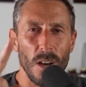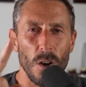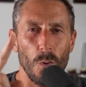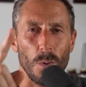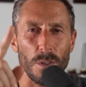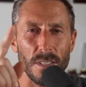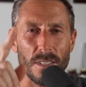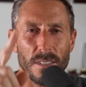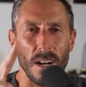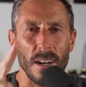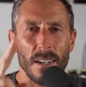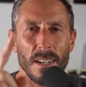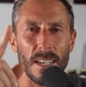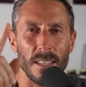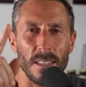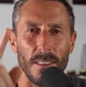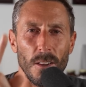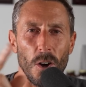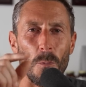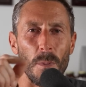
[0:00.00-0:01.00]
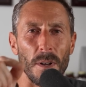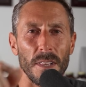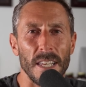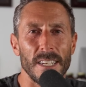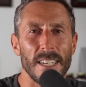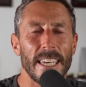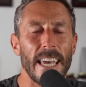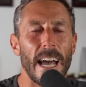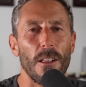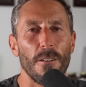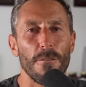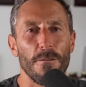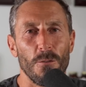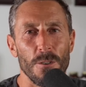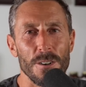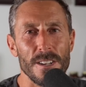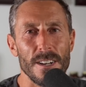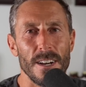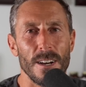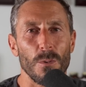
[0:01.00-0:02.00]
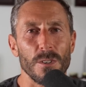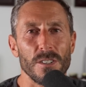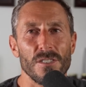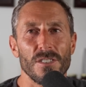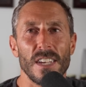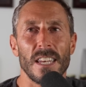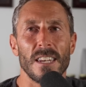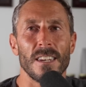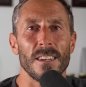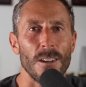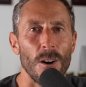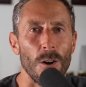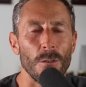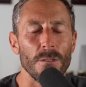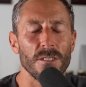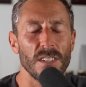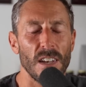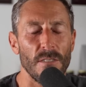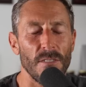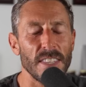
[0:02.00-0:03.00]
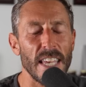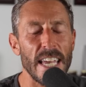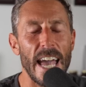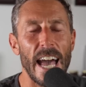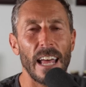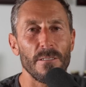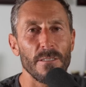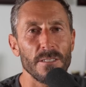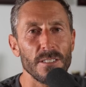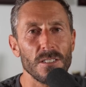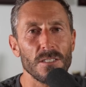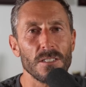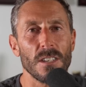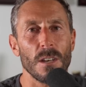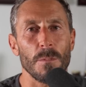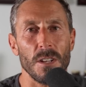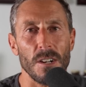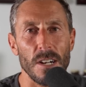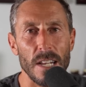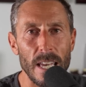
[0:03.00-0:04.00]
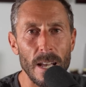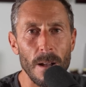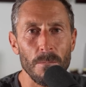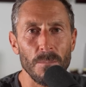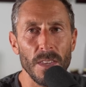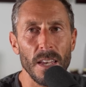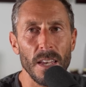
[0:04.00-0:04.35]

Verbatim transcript: was done in Loma Linda, California, which is a known Seventh day Adventist community,